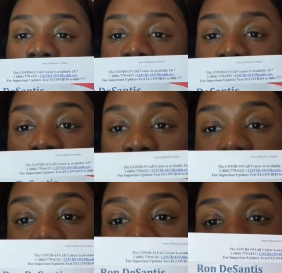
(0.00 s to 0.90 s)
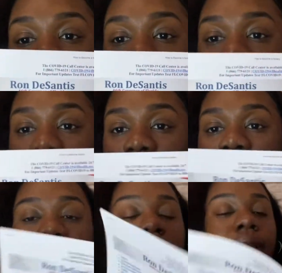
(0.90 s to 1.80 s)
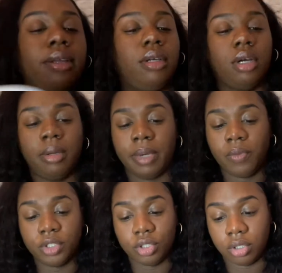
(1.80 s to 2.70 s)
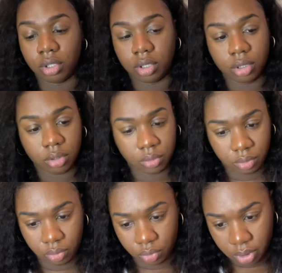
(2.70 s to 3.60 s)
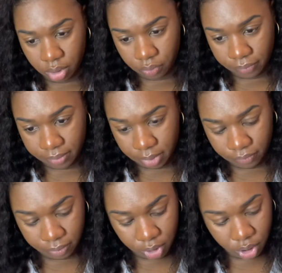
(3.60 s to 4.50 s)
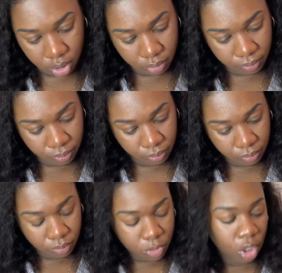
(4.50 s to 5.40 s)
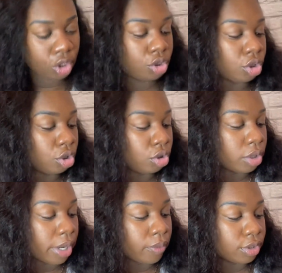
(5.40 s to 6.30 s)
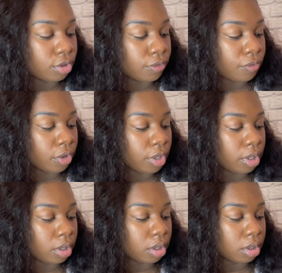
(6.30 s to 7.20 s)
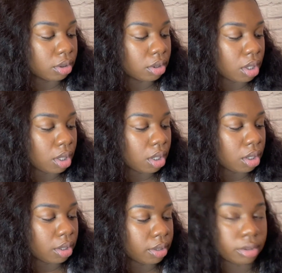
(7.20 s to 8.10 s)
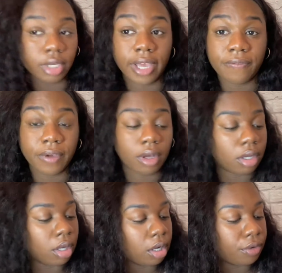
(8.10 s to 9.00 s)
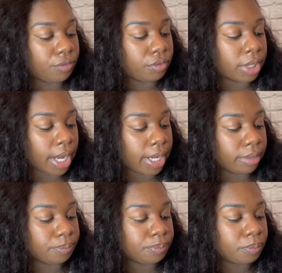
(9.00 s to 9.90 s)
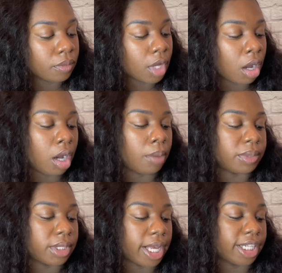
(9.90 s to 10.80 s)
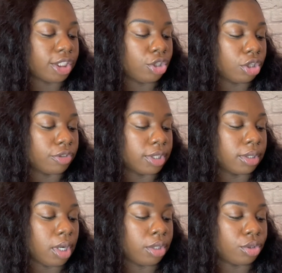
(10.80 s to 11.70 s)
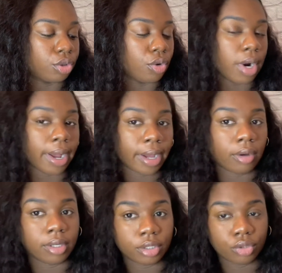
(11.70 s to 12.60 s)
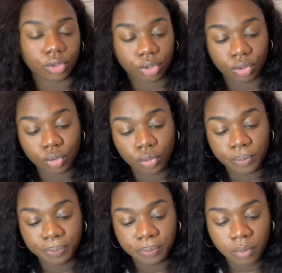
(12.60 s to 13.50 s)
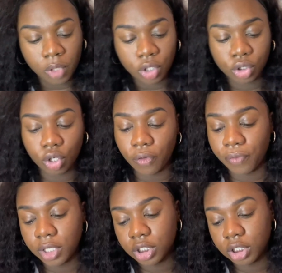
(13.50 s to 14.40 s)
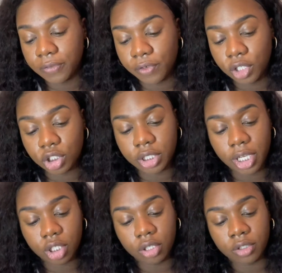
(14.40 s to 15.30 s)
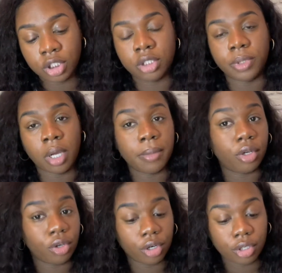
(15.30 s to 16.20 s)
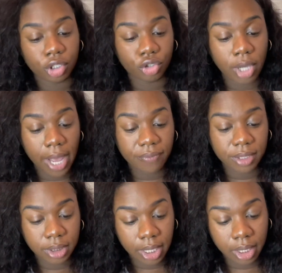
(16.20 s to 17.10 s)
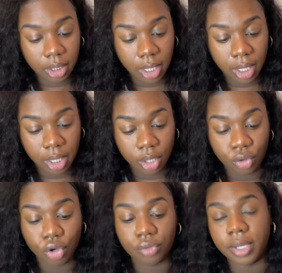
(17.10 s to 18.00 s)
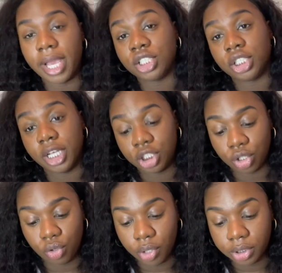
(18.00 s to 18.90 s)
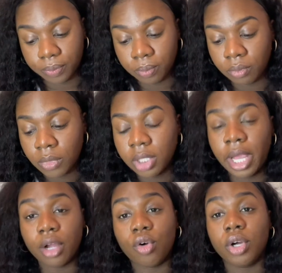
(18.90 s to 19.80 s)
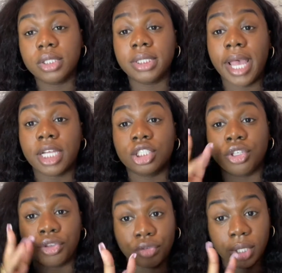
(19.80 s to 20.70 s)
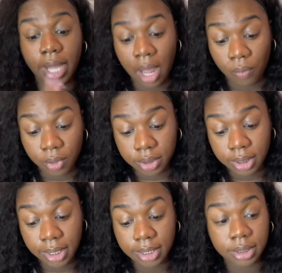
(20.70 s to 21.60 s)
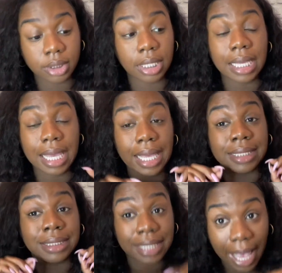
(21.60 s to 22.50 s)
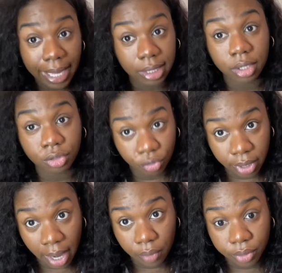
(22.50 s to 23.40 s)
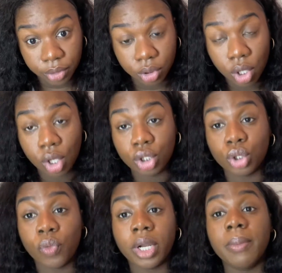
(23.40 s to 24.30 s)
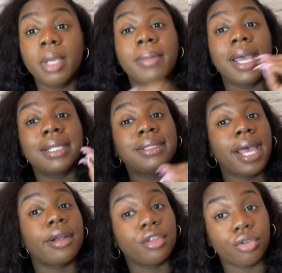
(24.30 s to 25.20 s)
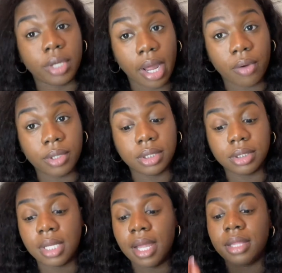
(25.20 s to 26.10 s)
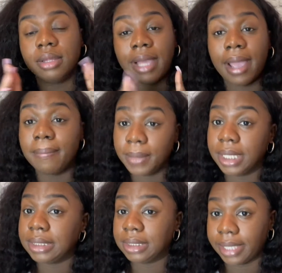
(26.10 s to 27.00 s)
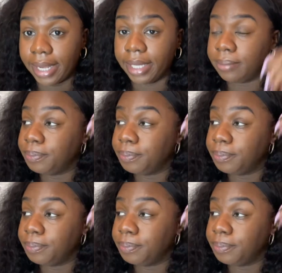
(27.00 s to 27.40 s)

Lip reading: this website I got, I went to the website information. So I went to Florida, so flgov.com/notary_how_2. So first things first, that to become a notary, you have to take a notary education course. That course is actually 3 hours, and it's exactly 3 hours. So what I mean by exactly 3 hours, that means that